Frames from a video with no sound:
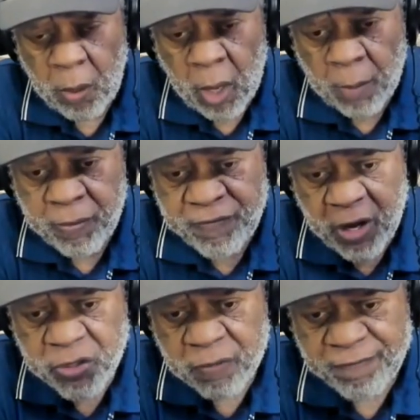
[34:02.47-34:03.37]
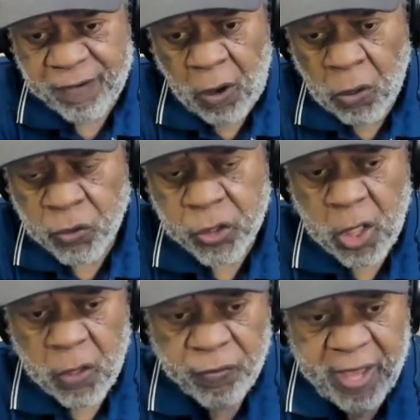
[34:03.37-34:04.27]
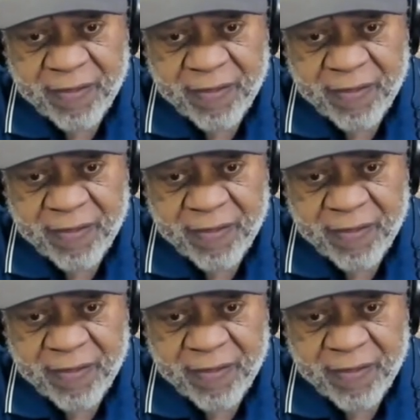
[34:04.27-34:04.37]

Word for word: uh, provision falls, they